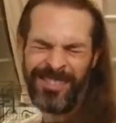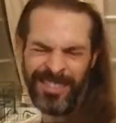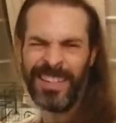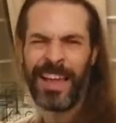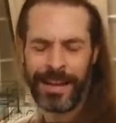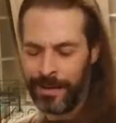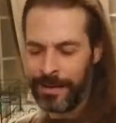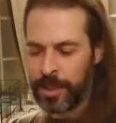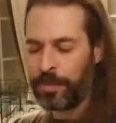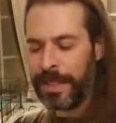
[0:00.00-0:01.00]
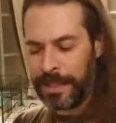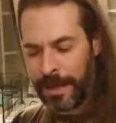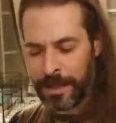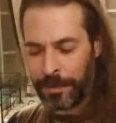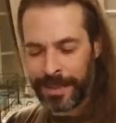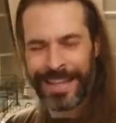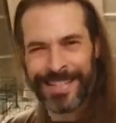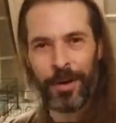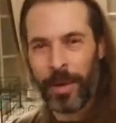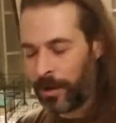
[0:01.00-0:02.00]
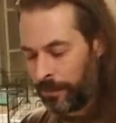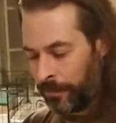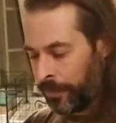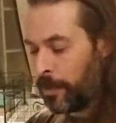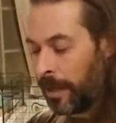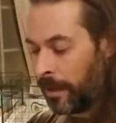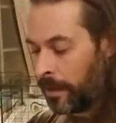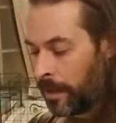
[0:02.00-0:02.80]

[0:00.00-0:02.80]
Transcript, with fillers: I don't really like splitting the names up like that. That's kind of weird to me.